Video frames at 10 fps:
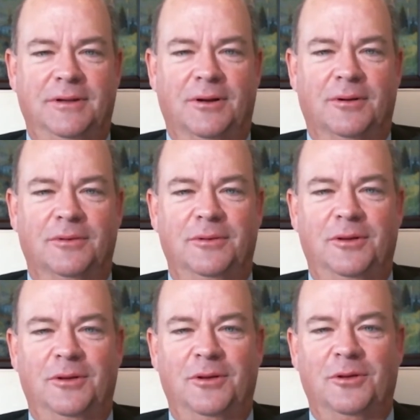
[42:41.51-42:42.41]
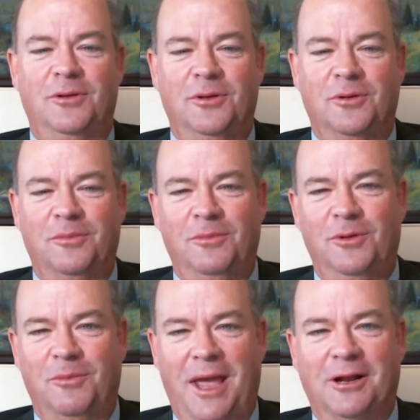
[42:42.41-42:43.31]
you
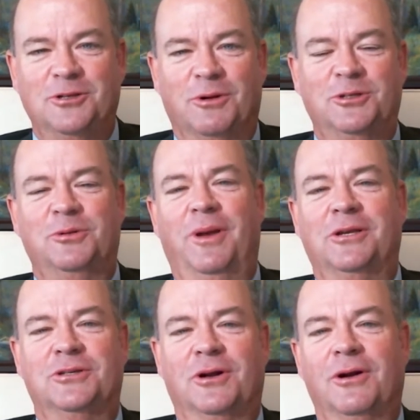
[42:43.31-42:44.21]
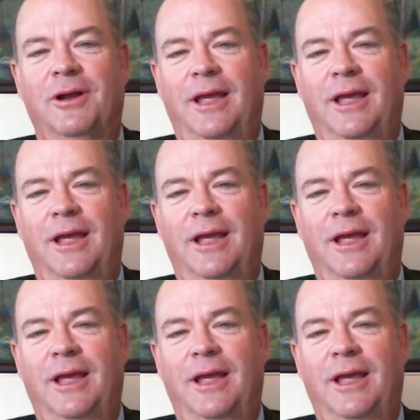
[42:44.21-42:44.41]
manage what you measure.